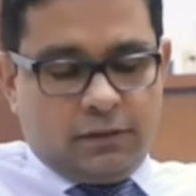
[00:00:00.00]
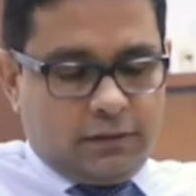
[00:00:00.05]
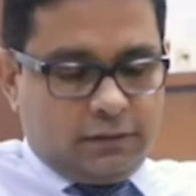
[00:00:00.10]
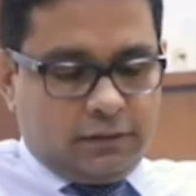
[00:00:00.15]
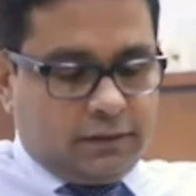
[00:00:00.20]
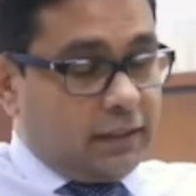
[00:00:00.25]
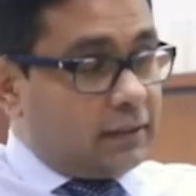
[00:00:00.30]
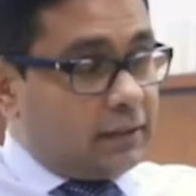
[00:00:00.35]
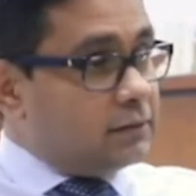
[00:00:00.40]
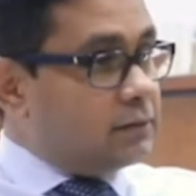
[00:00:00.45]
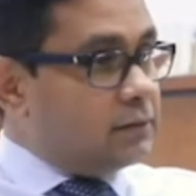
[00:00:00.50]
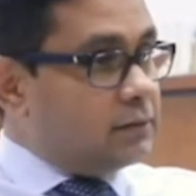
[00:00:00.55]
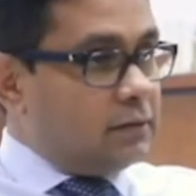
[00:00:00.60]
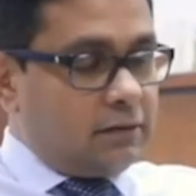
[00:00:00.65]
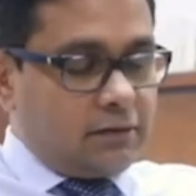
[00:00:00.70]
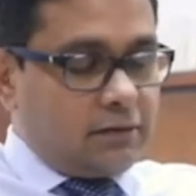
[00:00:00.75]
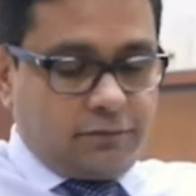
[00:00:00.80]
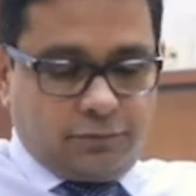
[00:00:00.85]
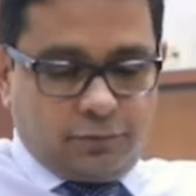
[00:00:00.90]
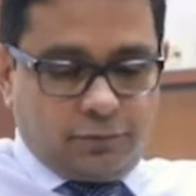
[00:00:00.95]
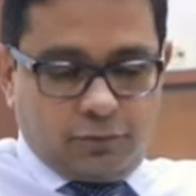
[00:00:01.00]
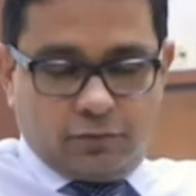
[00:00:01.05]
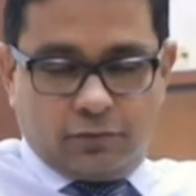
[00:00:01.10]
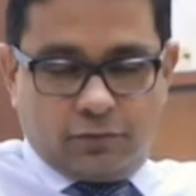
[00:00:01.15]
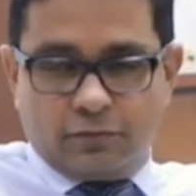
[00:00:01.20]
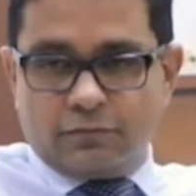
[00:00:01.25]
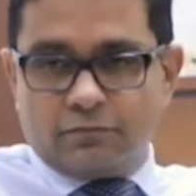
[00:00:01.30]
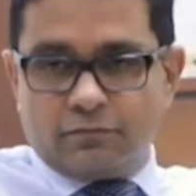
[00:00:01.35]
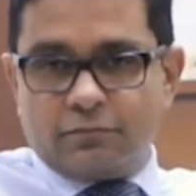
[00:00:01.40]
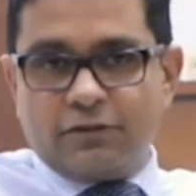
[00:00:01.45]
Thanks for
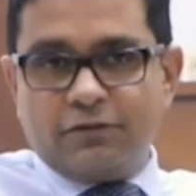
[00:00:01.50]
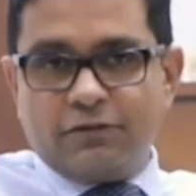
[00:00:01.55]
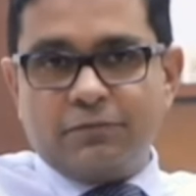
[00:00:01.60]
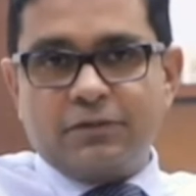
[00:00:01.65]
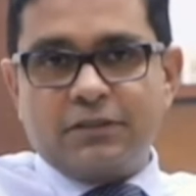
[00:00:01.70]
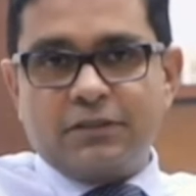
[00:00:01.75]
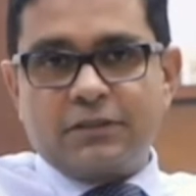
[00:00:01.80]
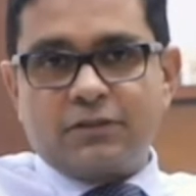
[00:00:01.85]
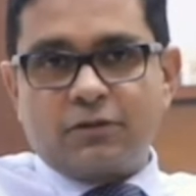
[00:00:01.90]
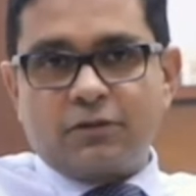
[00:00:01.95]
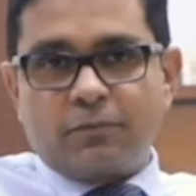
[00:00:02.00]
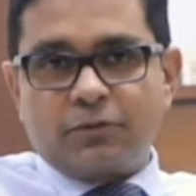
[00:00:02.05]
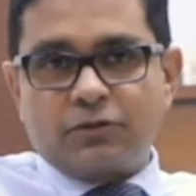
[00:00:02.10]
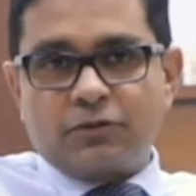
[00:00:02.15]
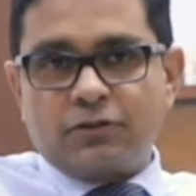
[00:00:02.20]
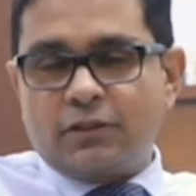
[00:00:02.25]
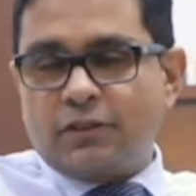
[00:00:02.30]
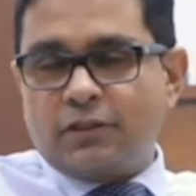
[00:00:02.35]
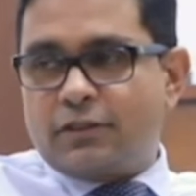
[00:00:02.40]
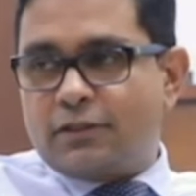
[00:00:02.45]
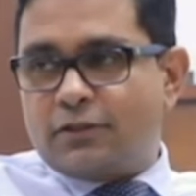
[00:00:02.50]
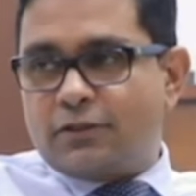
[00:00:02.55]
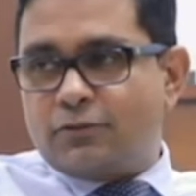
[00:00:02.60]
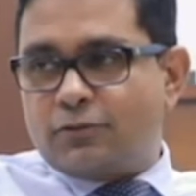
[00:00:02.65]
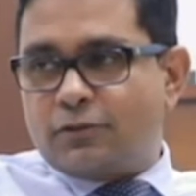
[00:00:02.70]
giving this opportunity to